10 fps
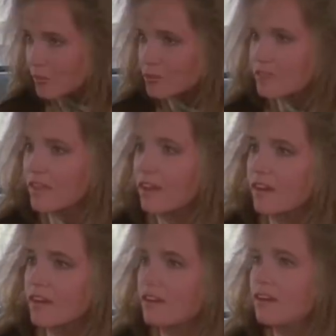And for the
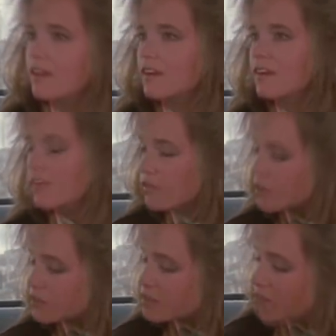next half
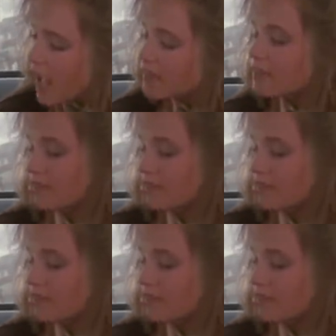hour or so, we